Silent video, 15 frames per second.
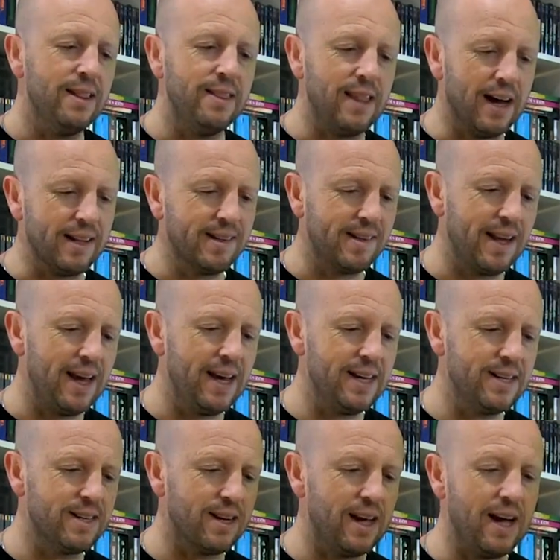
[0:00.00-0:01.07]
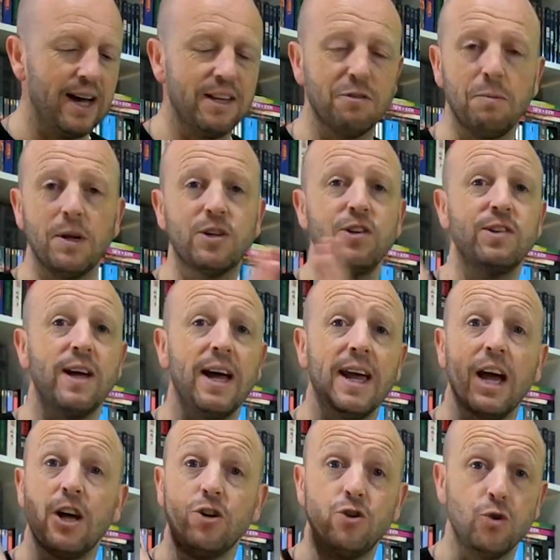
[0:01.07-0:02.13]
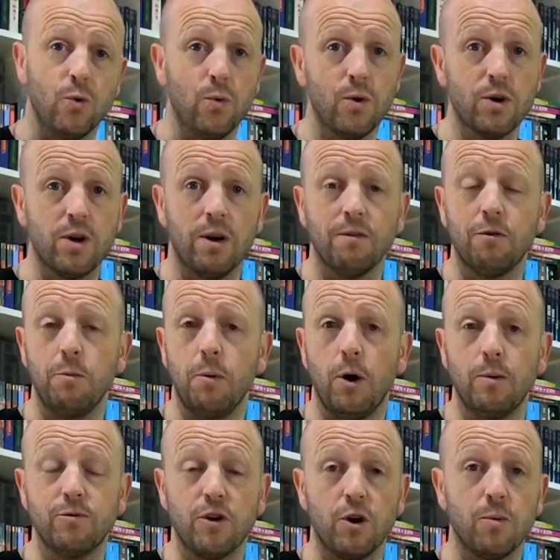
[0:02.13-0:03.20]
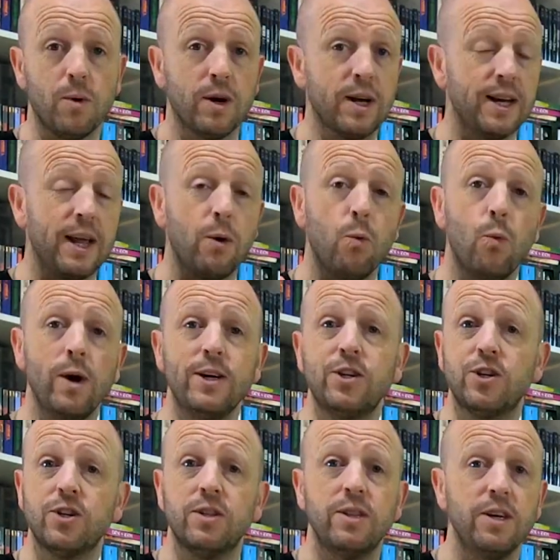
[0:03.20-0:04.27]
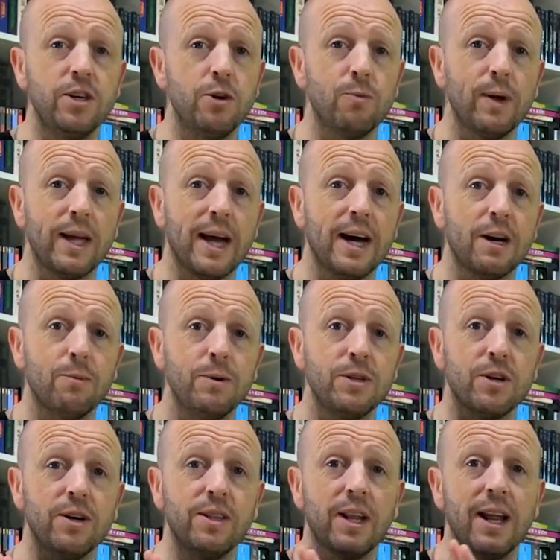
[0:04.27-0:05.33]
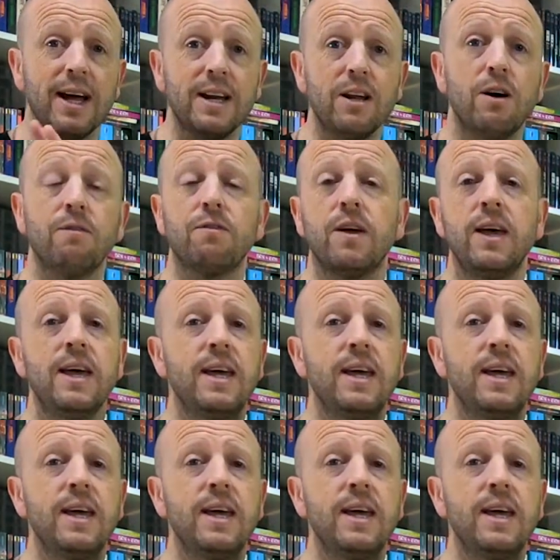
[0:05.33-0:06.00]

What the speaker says: That said, as much as I adore Kung Fu Bob's artwork, and I wish that Eureka had went down the line of